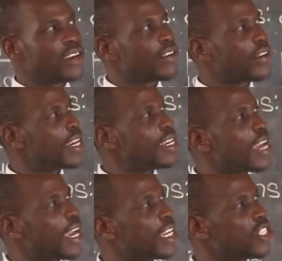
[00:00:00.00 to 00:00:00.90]
read
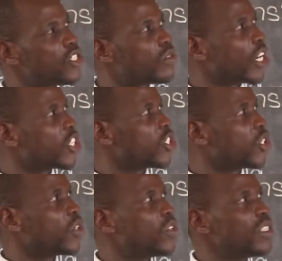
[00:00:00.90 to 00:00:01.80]
the
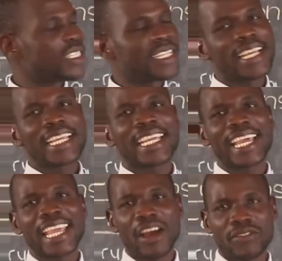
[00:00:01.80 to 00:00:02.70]
instructions
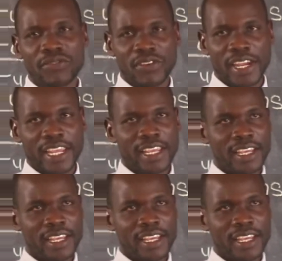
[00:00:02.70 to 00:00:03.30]
carefully.